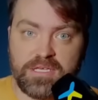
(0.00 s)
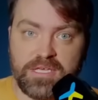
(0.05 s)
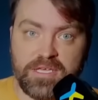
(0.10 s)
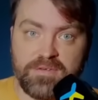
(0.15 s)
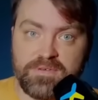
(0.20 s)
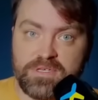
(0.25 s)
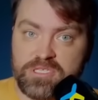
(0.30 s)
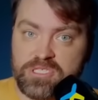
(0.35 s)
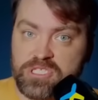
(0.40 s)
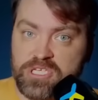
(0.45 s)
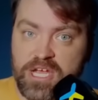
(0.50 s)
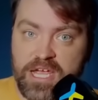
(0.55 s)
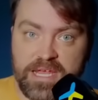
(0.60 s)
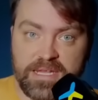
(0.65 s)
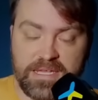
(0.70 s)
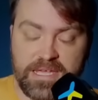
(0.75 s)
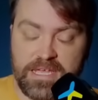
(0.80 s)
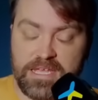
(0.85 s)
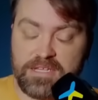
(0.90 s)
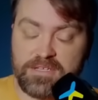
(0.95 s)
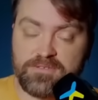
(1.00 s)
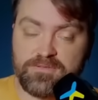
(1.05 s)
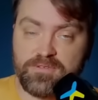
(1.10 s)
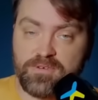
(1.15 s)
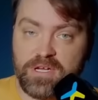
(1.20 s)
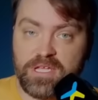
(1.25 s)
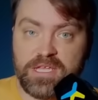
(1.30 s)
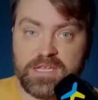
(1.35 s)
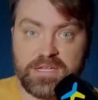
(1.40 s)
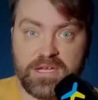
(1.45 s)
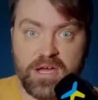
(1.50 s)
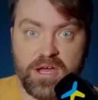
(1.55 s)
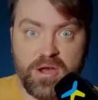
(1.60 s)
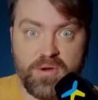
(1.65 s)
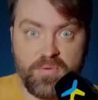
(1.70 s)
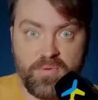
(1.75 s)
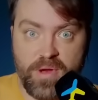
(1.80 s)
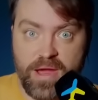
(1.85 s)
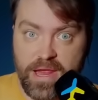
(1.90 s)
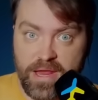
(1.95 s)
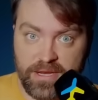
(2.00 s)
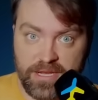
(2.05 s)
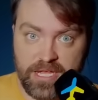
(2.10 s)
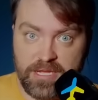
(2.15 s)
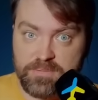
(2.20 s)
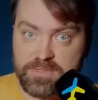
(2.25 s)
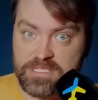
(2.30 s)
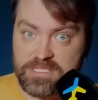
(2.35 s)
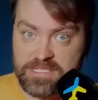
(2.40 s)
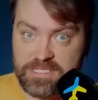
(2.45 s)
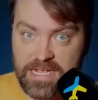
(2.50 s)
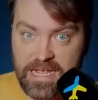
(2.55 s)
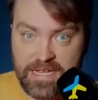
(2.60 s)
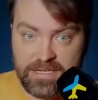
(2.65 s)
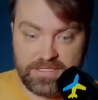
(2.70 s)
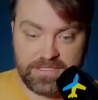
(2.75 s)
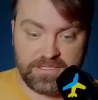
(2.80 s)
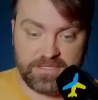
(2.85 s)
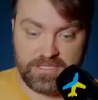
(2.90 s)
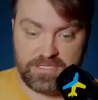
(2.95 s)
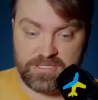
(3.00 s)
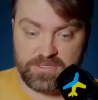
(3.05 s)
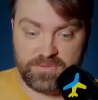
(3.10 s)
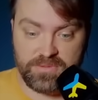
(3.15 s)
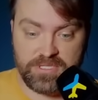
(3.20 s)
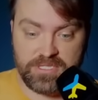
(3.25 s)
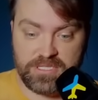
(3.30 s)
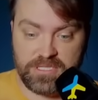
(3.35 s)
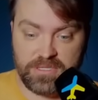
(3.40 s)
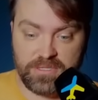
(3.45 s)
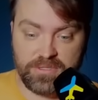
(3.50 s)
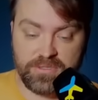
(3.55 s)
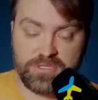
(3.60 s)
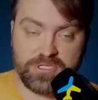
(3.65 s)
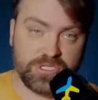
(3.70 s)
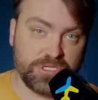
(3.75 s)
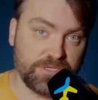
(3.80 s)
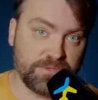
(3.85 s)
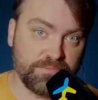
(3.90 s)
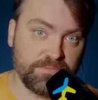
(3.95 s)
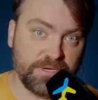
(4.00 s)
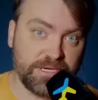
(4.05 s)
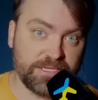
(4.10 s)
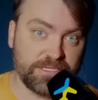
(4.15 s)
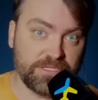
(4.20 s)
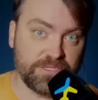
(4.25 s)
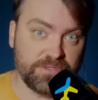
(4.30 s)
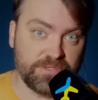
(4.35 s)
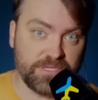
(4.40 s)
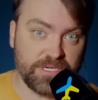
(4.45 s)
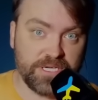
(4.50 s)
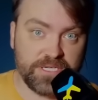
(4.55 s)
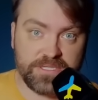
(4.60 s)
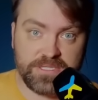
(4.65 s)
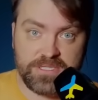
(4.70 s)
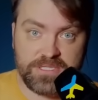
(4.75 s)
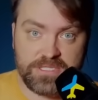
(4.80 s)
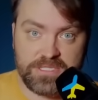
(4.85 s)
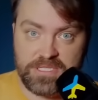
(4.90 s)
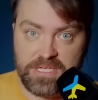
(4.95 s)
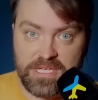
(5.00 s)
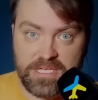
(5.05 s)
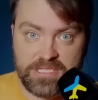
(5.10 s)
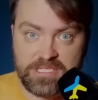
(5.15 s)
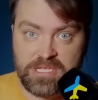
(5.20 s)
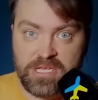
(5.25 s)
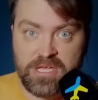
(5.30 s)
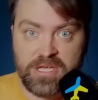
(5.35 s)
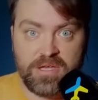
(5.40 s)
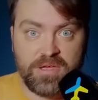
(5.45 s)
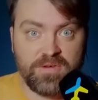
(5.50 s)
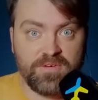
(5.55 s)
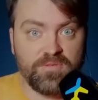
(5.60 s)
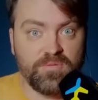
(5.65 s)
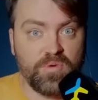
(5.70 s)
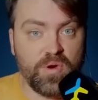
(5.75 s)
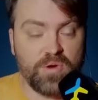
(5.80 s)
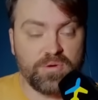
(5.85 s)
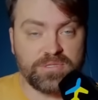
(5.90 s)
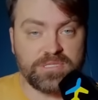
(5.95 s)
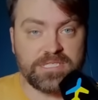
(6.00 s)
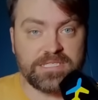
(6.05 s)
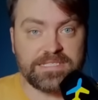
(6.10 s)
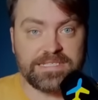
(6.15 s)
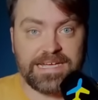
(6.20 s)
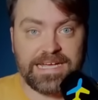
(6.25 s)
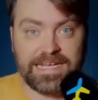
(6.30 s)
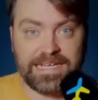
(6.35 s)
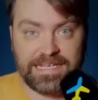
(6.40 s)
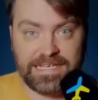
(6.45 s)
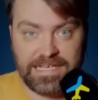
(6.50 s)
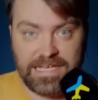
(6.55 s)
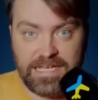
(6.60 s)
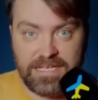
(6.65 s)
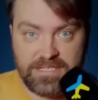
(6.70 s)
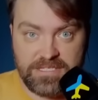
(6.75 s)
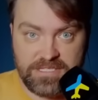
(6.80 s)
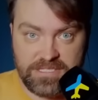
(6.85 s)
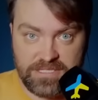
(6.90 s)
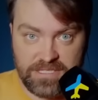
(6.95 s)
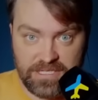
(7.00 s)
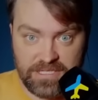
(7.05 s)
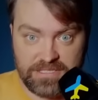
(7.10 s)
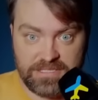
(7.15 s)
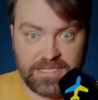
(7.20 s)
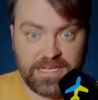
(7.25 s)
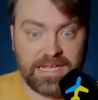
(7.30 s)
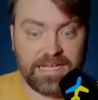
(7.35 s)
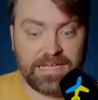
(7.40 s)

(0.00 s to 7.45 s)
Even China and freaking Iran abstained this resolution, but the United States voted against it.